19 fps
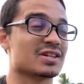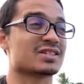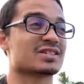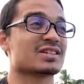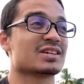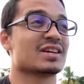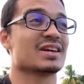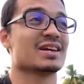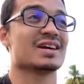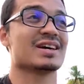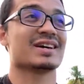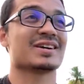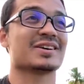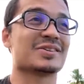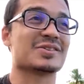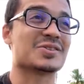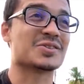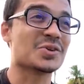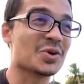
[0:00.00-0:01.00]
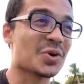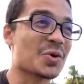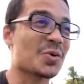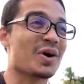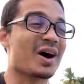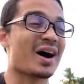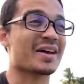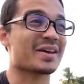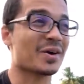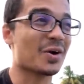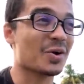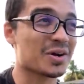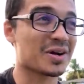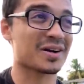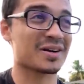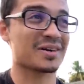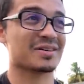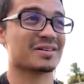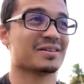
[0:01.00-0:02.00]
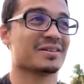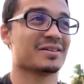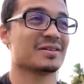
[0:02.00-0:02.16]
It's Kazuto Ioka